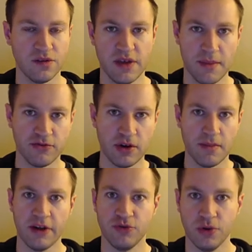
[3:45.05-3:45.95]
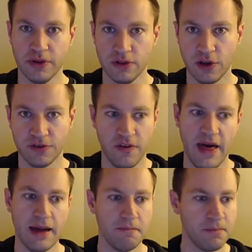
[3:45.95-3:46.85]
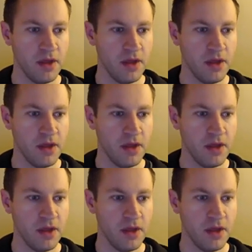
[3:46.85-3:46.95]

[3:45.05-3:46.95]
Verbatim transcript: So the upstream module looks for that.